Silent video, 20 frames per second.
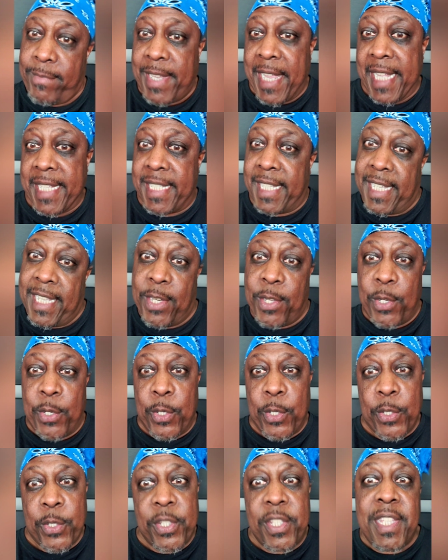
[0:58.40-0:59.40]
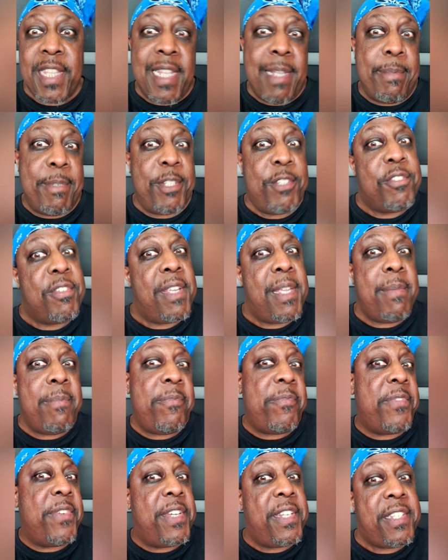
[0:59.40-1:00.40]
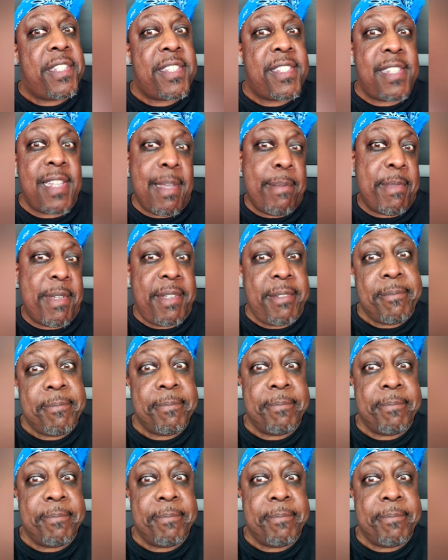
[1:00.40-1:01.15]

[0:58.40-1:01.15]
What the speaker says: Get all slim and trim for the summer.